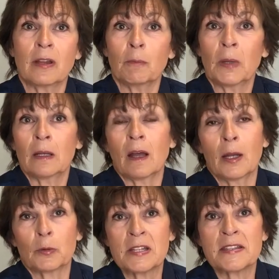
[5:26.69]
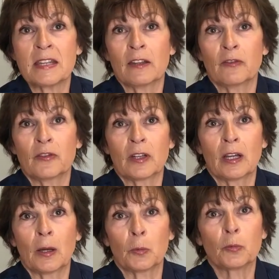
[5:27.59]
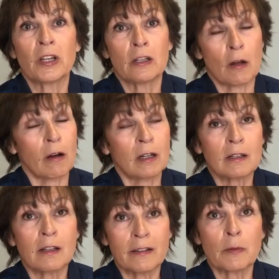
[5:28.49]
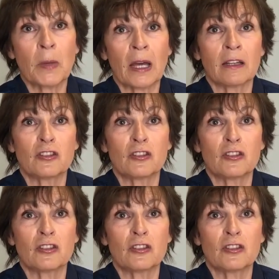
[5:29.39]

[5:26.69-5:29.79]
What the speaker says: but I received written articles about it.